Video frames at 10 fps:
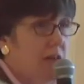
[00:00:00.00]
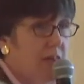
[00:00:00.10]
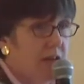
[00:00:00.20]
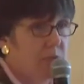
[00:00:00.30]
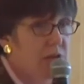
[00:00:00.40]

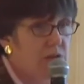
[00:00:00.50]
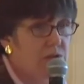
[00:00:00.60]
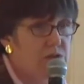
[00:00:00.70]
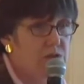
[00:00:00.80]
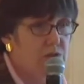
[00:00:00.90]
They can be
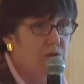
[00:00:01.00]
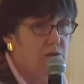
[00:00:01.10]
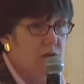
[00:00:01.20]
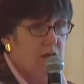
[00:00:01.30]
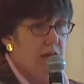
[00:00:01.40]
used to
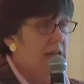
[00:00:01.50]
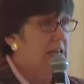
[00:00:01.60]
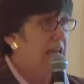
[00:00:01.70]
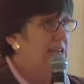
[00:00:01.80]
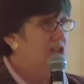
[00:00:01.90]

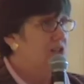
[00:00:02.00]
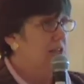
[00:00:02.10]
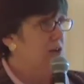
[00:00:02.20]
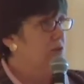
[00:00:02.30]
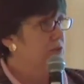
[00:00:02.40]
engage
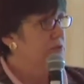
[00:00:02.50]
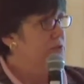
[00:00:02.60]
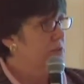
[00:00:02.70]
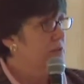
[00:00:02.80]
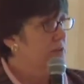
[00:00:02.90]

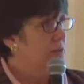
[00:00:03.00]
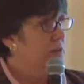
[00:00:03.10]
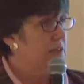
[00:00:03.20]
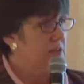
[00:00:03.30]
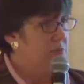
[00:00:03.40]
stakeholders.
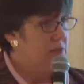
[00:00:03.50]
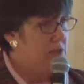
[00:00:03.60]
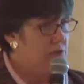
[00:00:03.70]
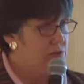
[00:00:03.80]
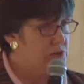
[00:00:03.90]
They can be
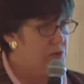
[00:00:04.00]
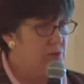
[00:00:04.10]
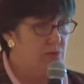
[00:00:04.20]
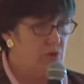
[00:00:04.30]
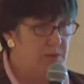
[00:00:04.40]
used to
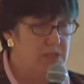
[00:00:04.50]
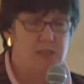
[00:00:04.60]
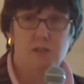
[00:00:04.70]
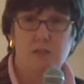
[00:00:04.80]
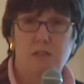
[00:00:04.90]
inform
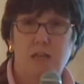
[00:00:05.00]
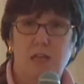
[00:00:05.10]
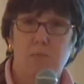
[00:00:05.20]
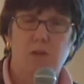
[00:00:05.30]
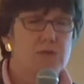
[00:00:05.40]
decisions and they
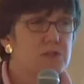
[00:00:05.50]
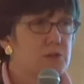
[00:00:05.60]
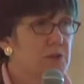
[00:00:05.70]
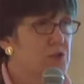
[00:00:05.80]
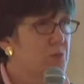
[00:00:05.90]
can be used
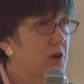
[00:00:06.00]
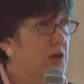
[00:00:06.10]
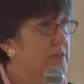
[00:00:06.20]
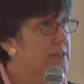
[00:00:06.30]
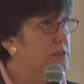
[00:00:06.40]
to measure
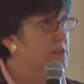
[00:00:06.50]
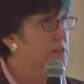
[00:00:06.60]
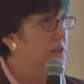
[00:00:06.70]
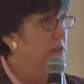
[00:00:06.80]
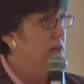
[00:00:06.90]
progress.
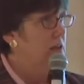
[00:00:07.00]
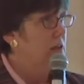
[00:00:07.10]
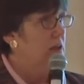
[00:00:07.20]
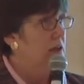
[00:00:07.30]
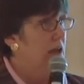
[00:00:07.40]

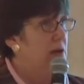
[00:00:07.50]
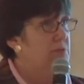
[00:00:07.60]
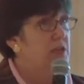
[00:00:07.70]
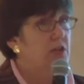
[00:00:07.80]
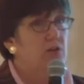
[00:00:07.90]
How
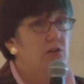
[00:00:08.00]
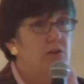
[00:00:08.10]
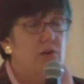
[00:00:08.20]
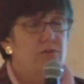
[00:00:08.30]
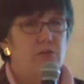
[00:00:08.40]
many here are,
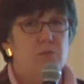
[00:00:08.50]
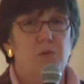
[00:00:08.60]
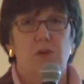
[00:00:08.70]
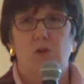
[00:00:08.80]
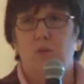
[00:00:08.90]
are
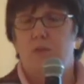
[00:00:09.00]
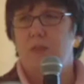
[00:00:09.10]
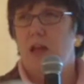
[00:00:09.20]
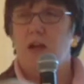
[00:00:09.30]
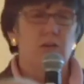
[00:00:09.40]
familiar with
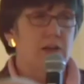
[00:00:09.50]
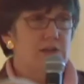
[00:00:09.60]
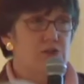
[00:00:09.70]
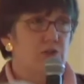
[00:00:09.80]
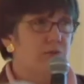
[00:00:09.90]
the
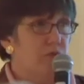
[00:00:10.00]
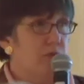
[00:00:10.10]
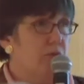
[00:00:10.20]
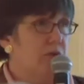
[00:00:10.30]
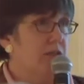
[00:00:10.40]
ecological
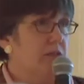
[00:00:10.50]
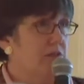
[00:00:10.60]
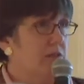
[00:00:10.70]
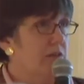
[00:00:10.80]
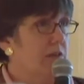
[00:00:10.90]
footprint
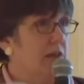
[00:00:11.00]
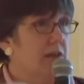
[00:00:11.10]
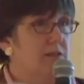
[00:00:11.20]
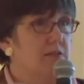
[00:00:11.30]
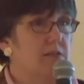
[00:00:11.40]

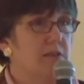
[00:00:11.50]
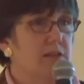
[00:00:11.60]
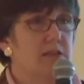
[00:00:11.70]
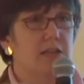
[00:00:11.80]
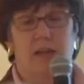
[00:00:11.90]
as an
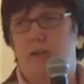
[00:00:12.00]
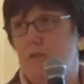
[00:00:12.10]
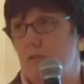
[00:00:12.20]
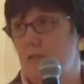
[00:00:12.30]
indicator?